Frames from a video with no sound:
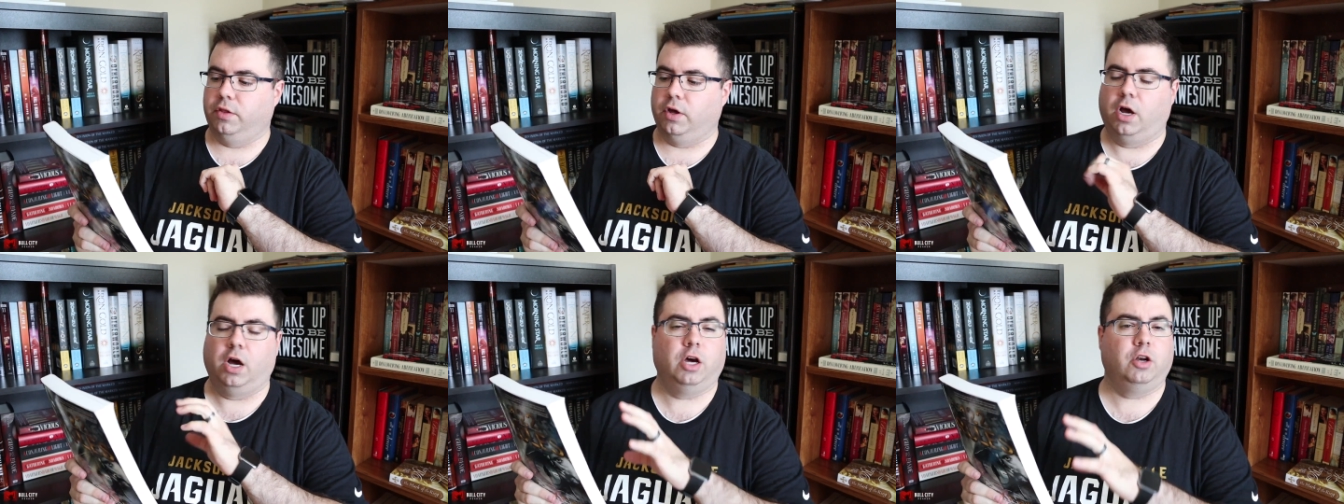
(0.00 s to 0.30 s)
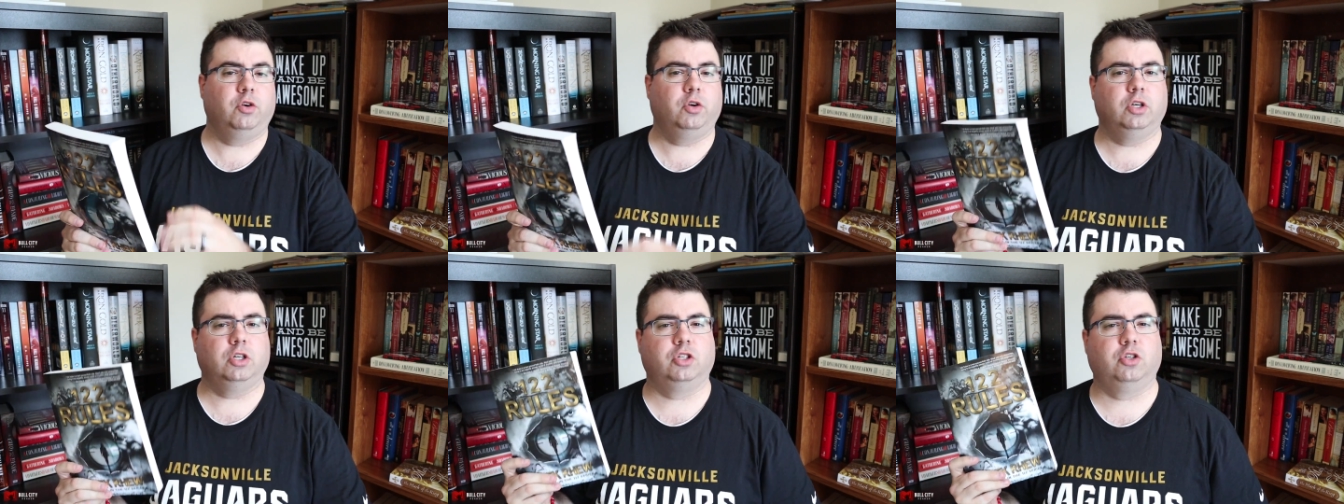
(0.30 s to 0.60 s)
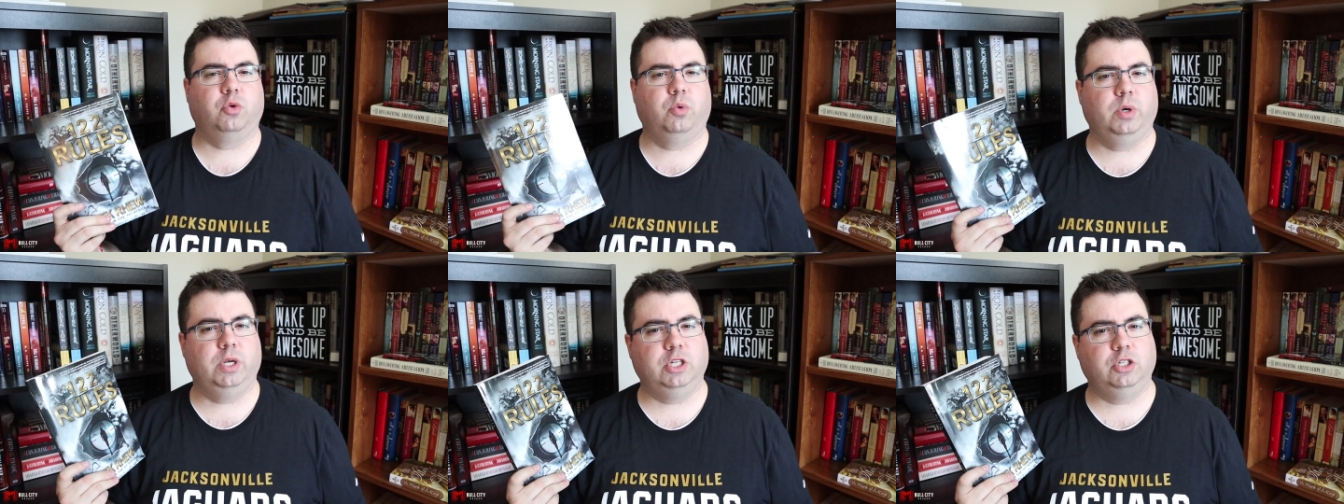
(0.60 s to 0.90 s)
the
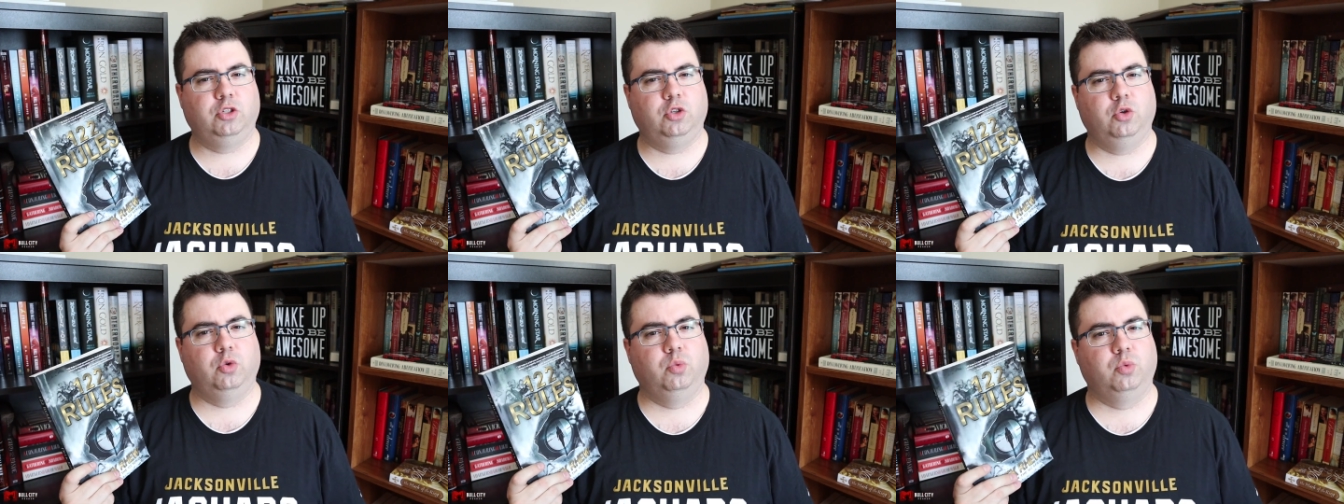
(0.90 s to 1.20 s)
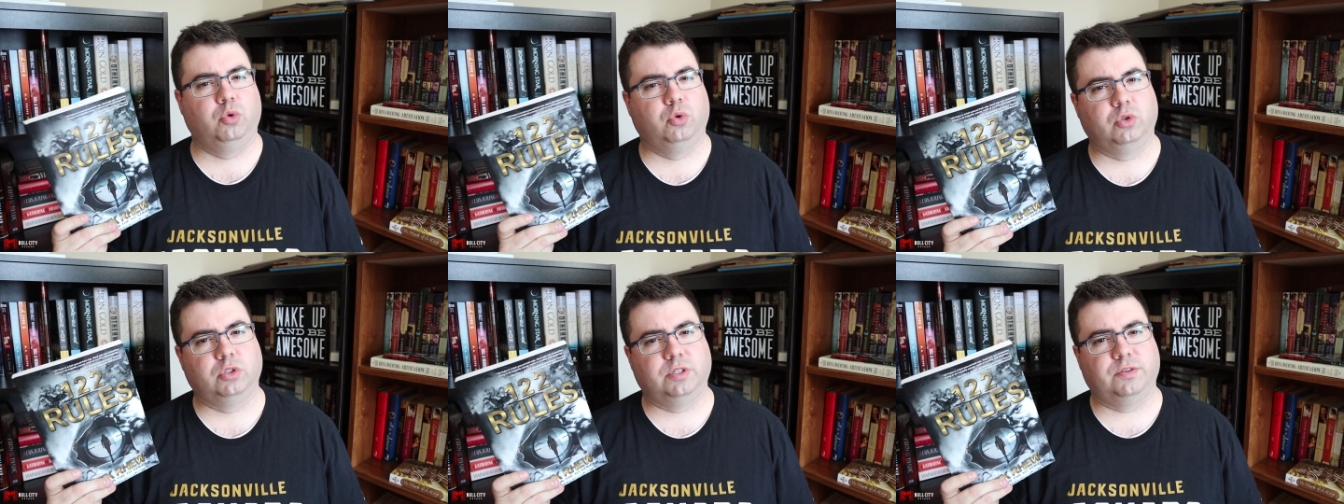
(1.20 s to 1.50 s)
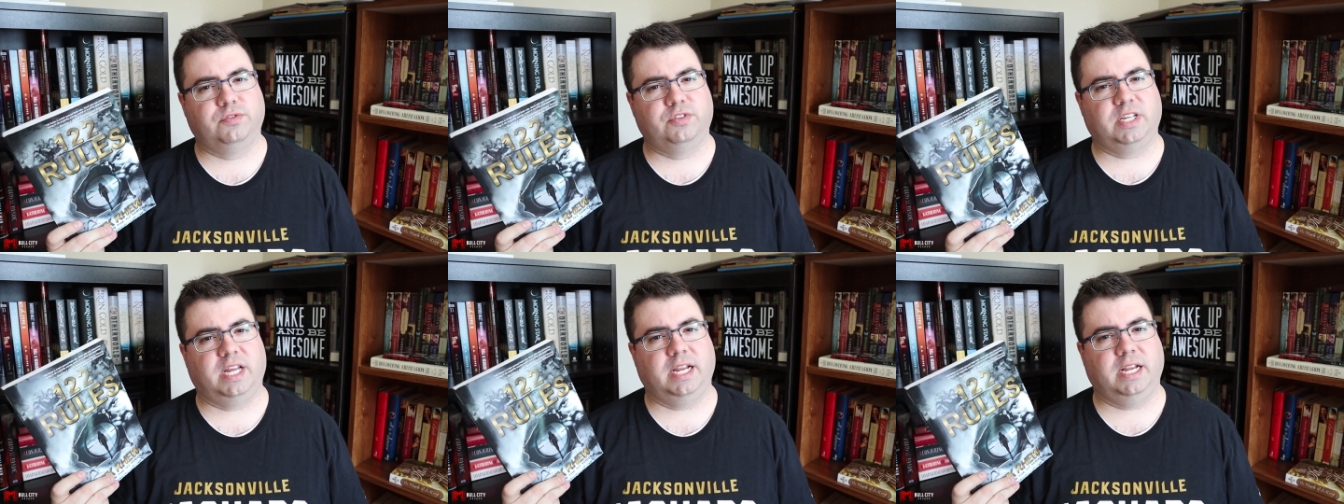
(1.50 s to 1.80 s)
122 rules
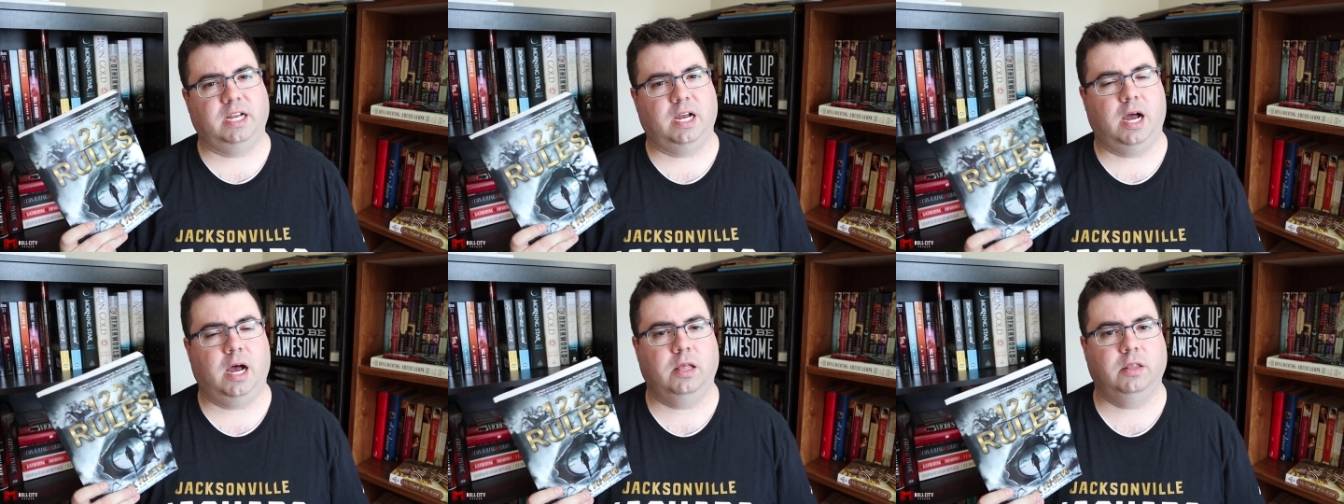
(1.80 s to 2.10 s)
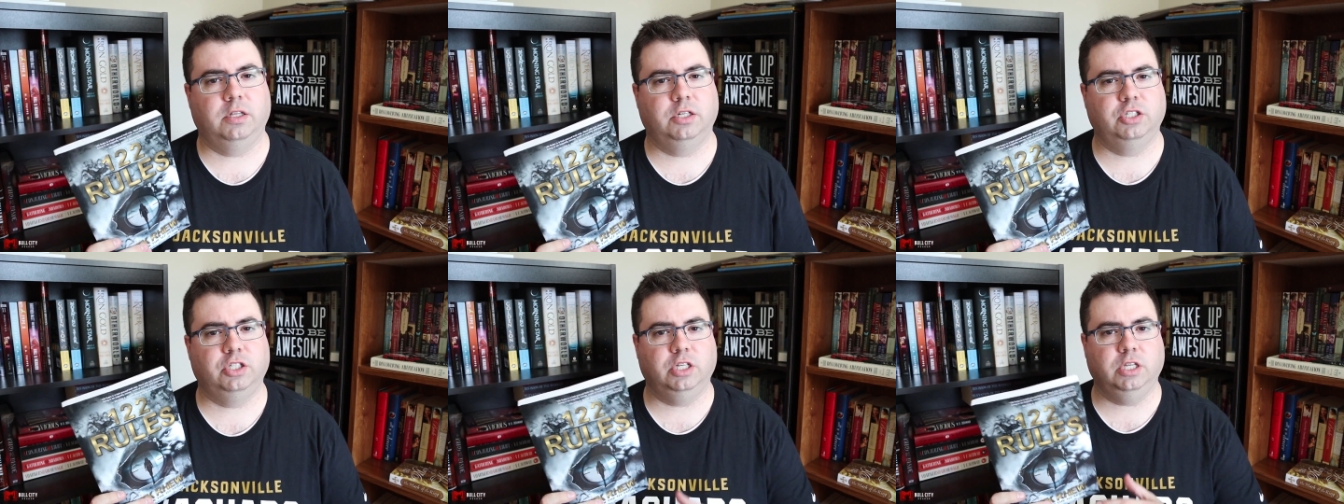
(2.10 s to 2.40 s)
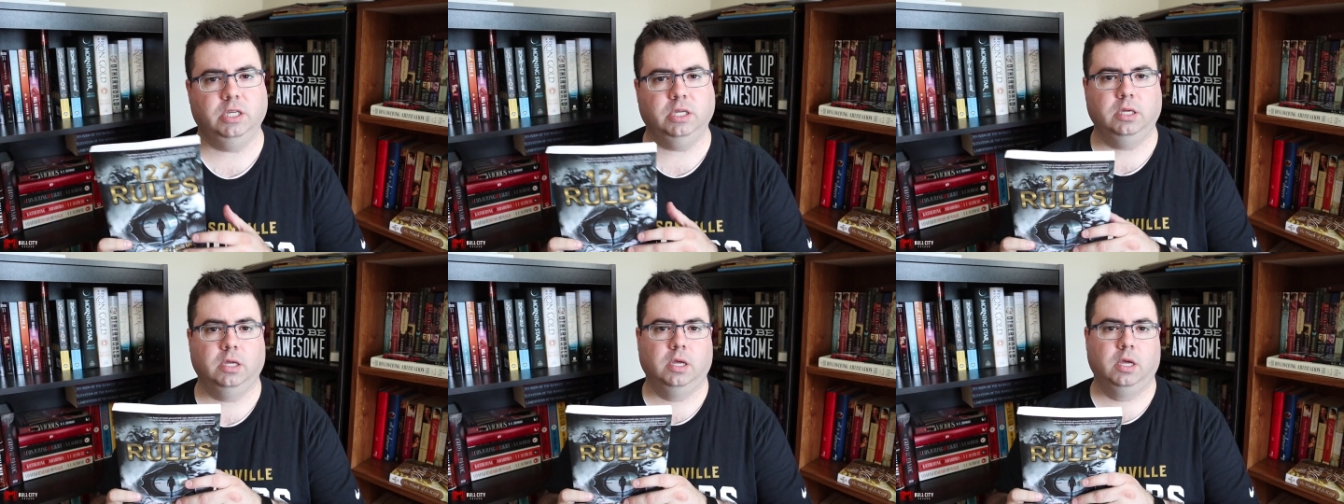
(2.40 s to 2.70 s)
of
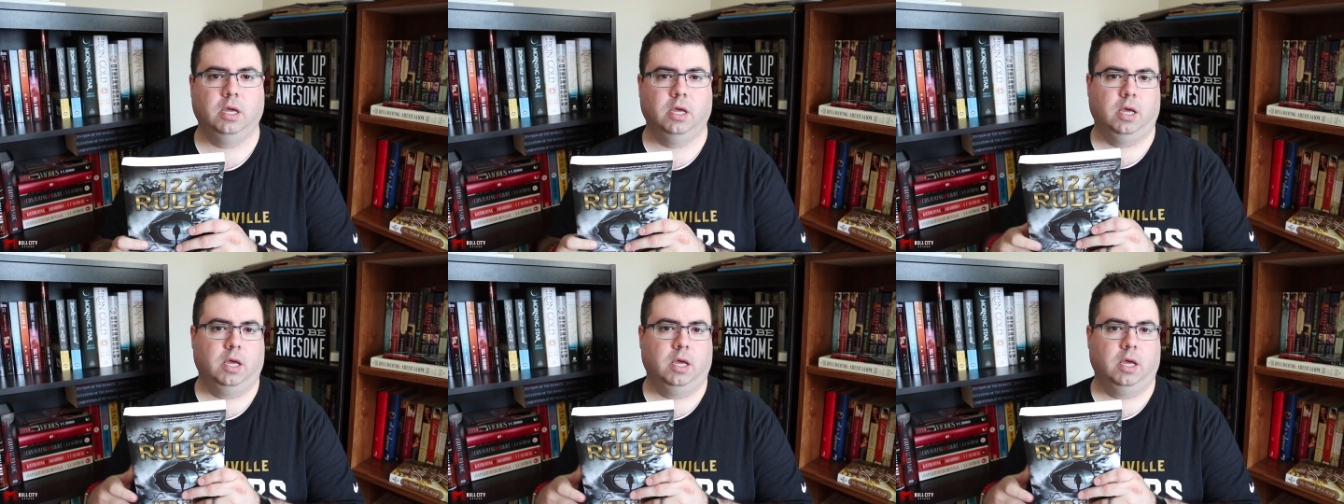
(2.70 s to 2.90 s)
psychology.